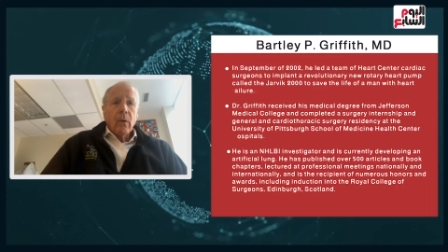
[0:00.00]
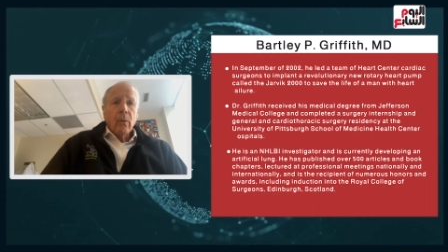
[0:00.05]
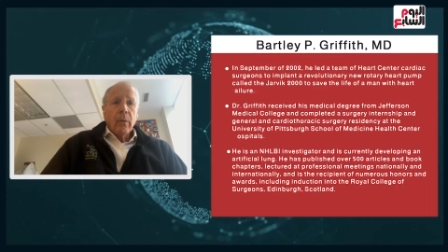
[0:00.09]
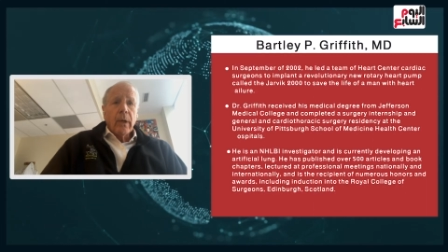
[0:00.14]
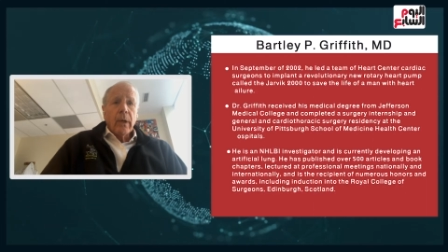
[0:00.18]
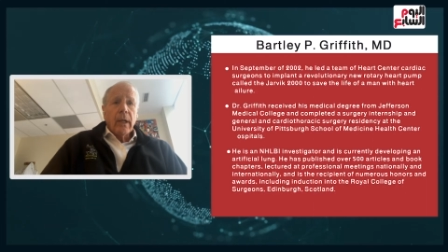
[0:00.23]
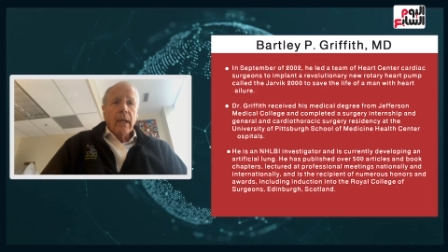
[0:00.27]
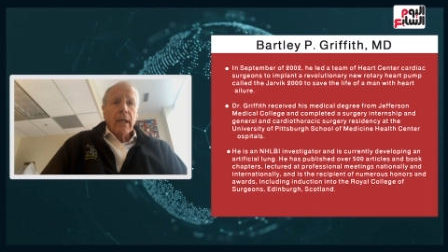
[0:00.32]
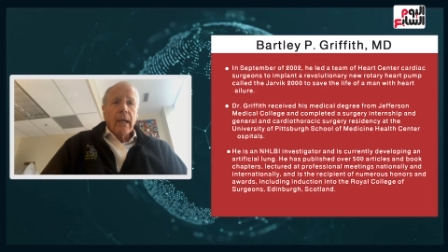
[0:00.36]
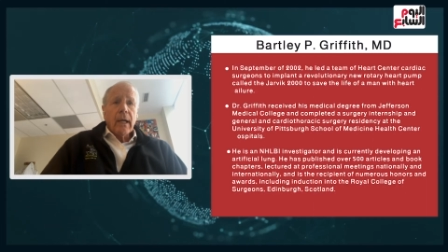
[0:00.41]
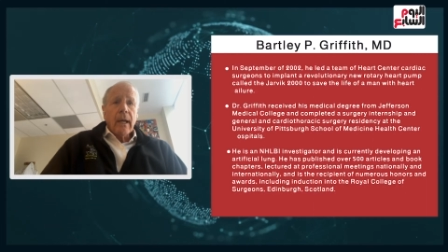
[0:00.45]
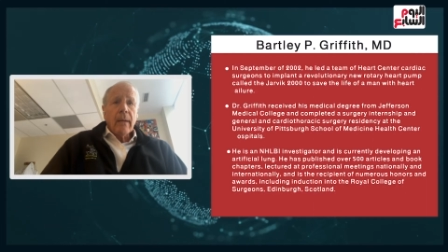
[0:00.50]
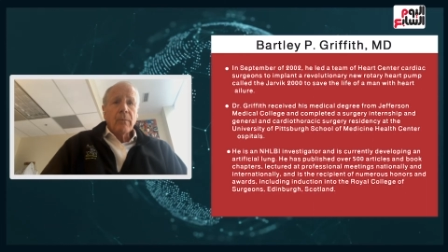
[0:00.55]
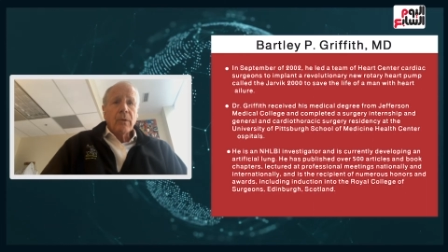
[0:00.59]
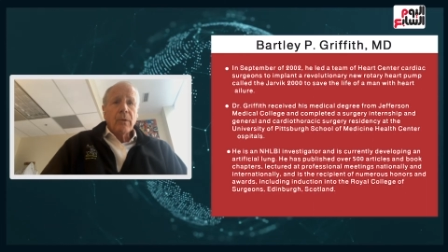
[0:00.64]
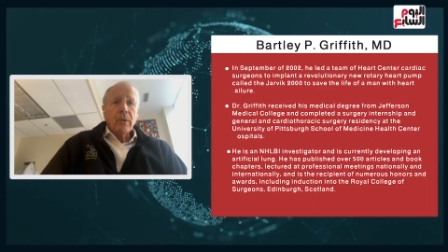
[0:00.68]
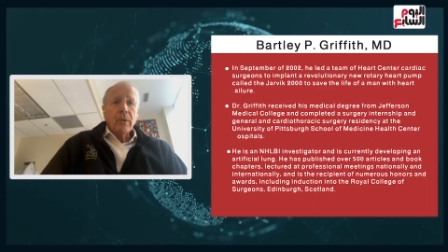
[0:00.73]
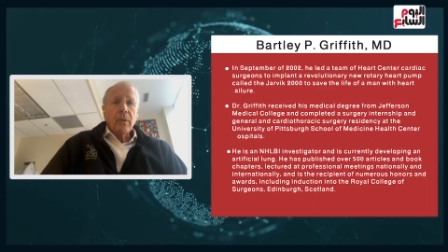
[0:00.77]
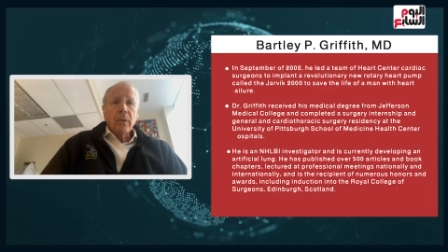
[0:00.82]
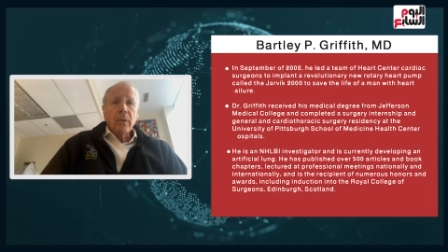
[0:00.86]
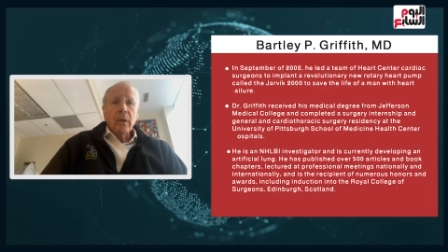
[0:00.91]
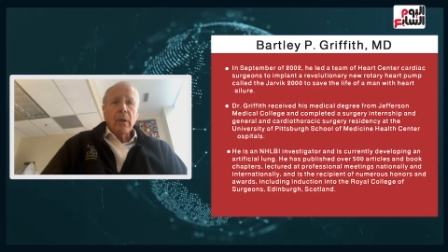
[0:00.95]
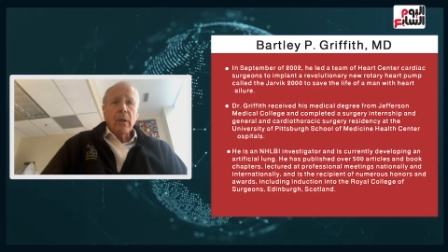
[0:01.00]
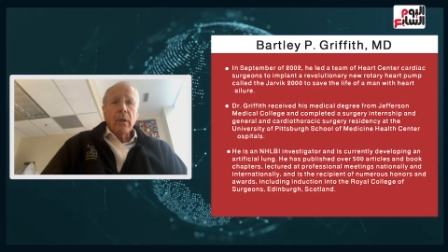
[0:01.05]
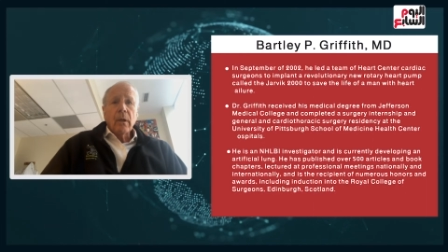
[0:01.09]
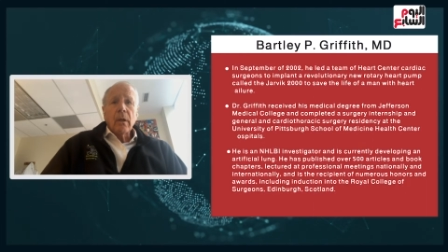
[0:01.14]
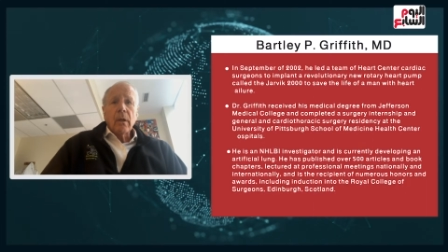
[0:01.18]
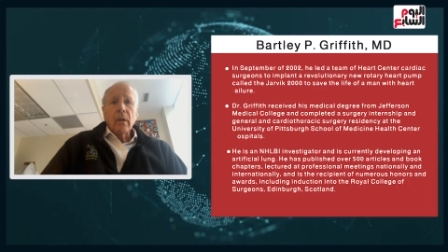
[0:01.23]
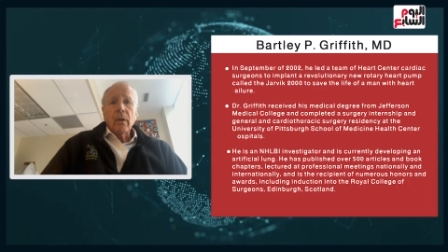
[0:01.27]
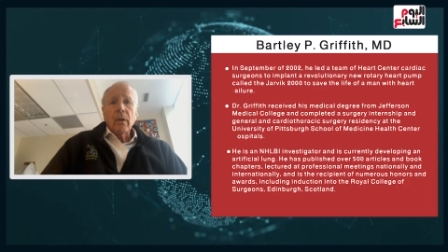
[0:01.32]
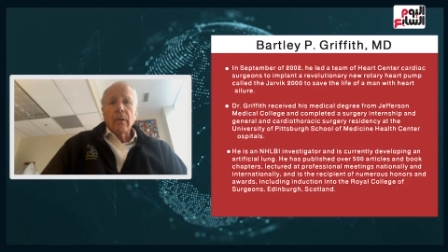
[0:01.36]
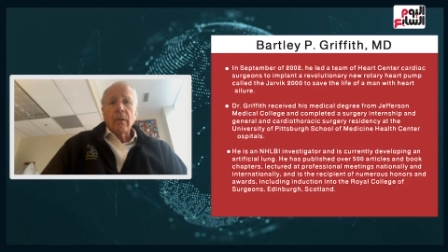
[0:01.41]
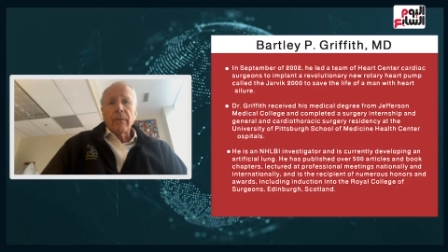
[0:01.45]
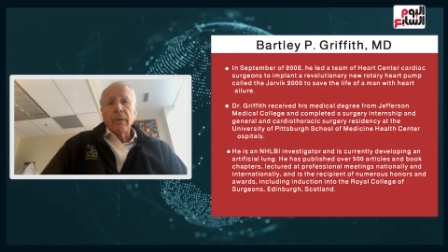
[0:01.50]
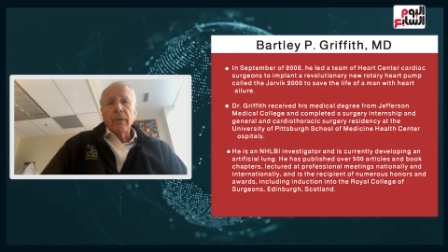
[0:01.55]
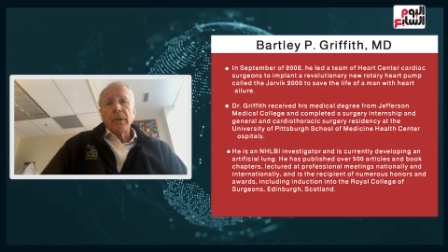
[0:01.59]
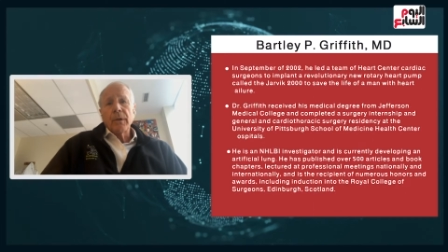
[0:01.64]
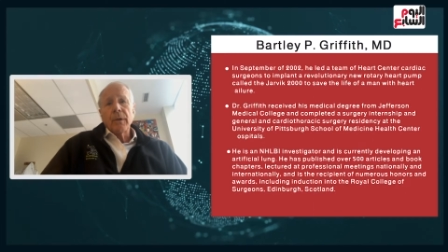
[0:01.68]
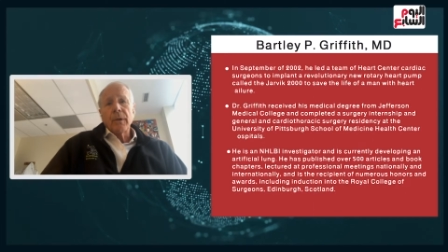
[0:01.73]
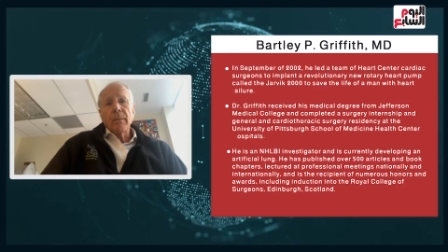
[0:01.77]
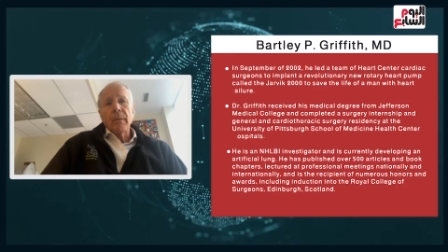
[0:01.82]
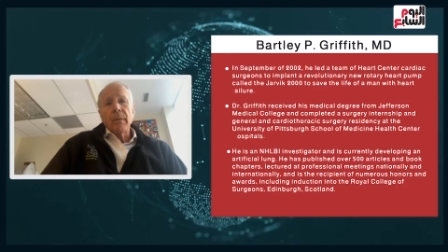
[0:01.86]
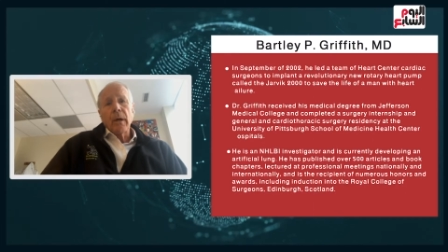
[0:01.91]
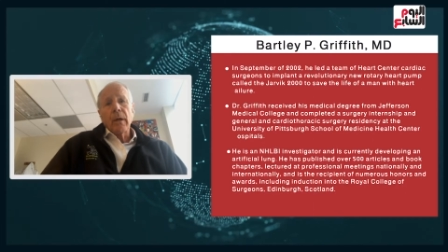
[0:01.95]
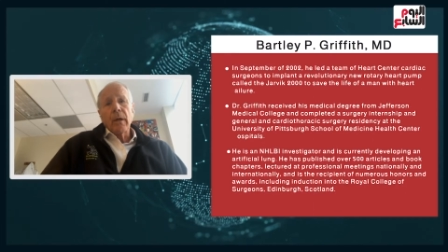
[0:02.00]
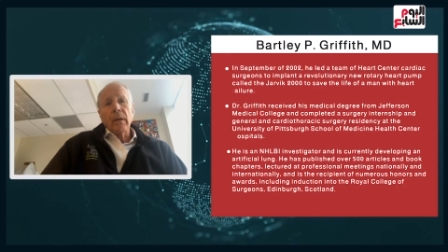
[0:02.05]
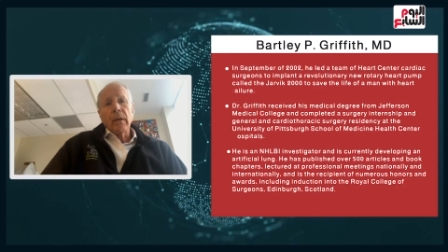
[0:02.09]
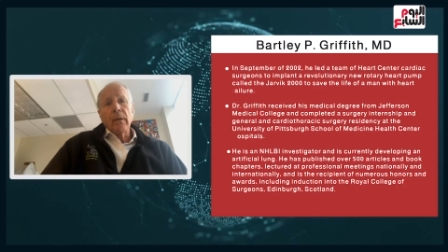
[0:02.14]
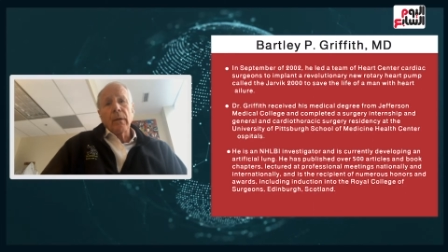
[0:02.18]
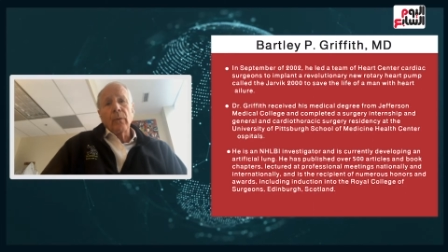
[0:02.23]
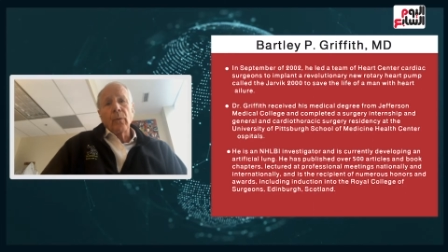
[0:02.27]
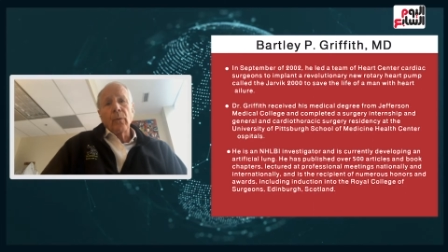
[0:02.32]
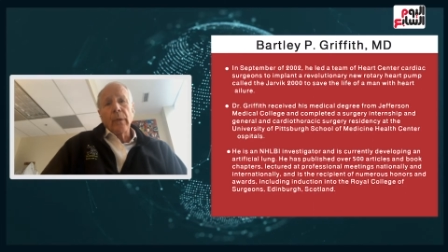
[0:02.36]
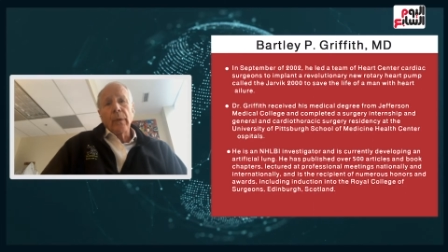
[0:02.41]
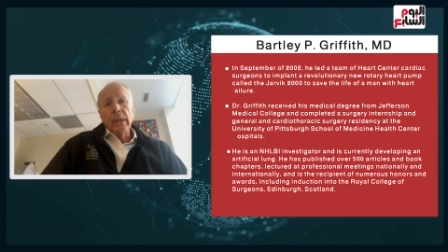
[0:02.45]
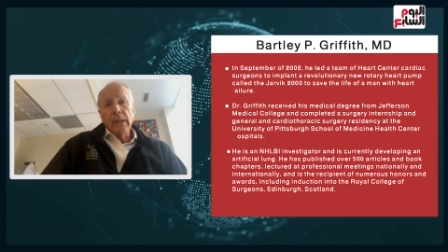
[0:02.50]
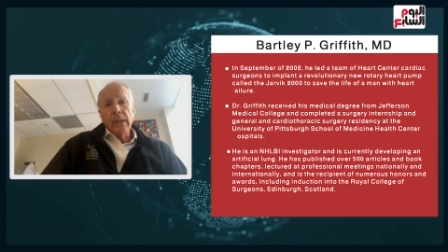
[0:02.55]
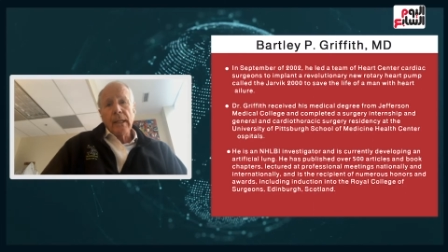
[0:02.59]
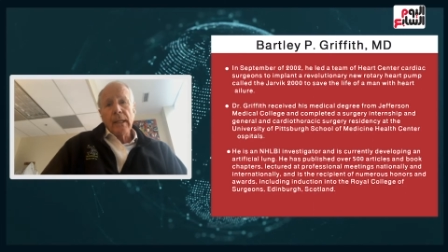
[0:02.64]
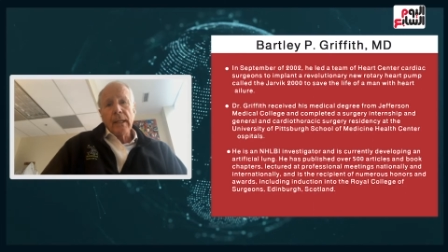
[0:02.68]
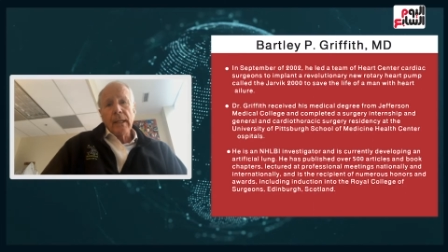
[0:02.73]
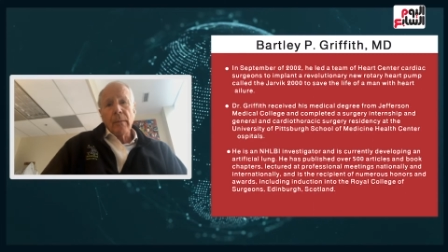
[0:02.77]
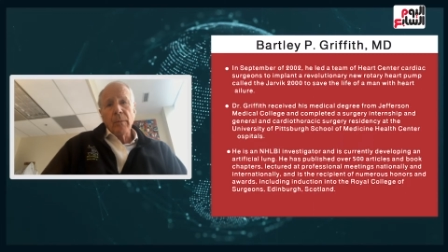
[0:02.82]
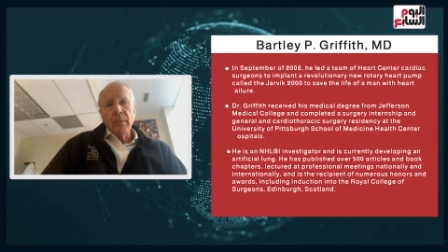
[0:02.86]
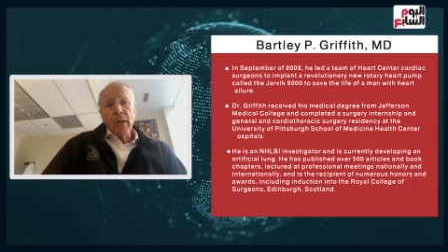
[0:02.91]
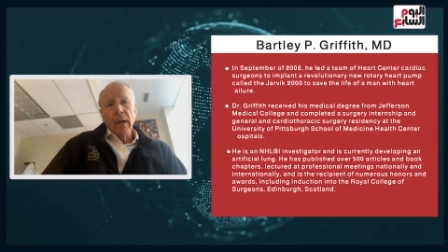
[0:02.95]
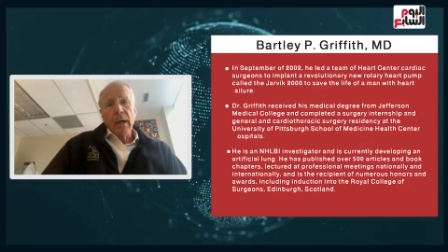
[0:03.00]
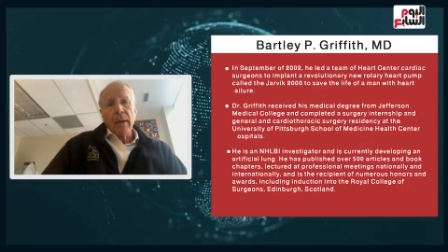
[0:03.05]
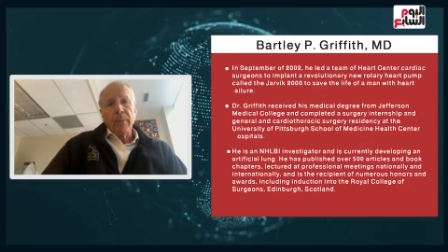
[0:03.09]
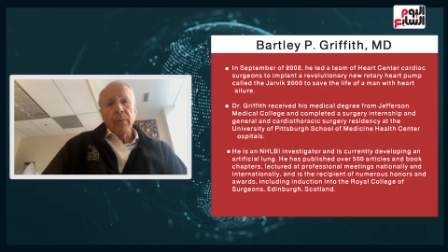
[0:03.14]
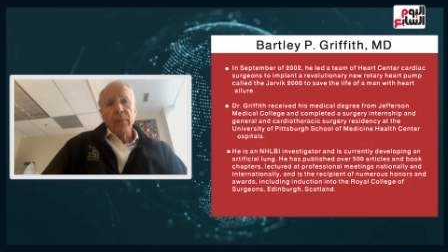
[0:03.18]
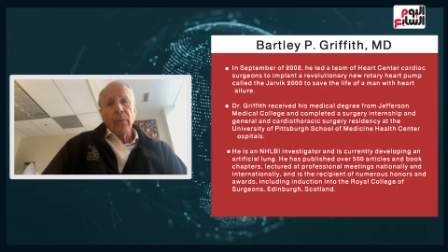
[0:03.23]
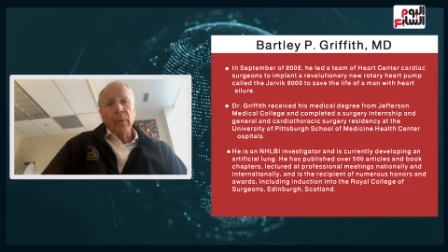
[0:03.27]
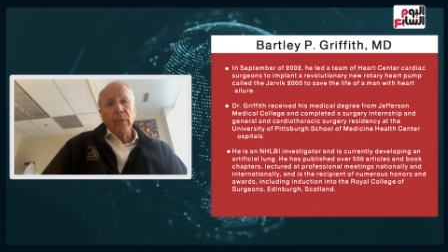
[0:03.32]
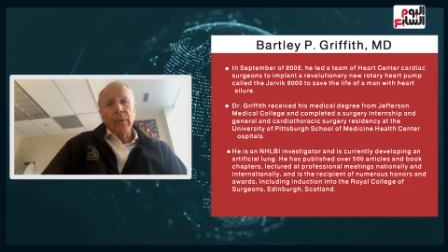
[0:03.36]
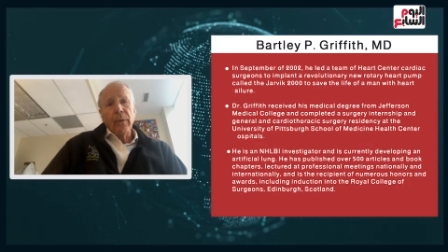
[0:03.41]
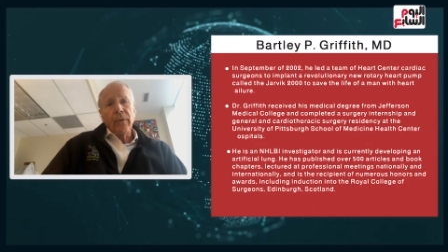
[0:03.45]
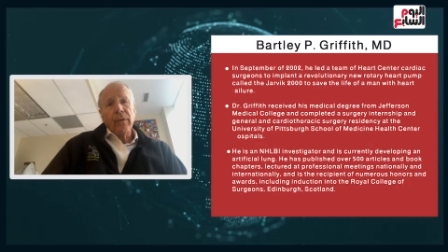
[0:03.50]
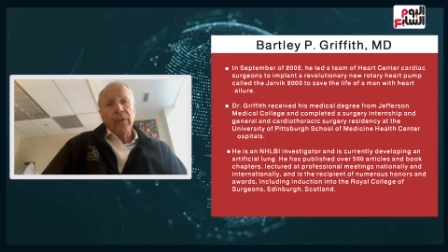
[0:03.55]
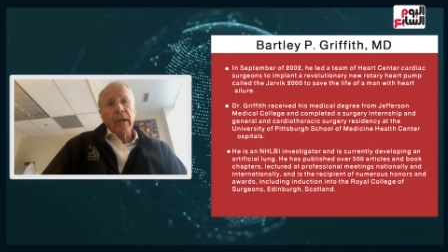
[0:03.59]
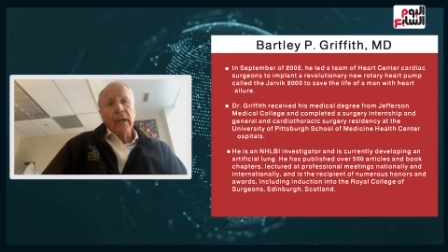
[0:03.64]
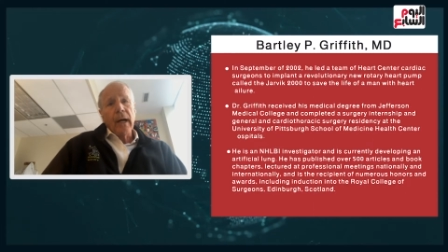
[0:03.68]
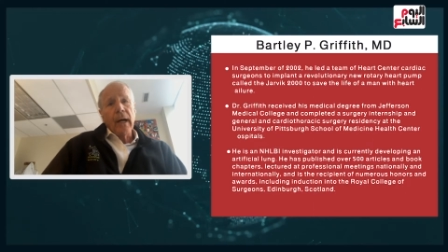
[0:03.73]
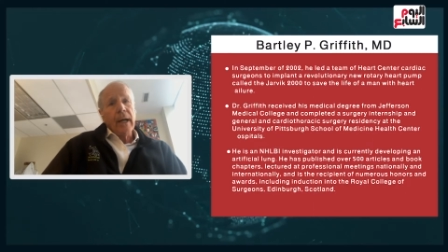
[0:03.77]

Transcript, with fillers: When he came to the University of Maryland, we teamed up with the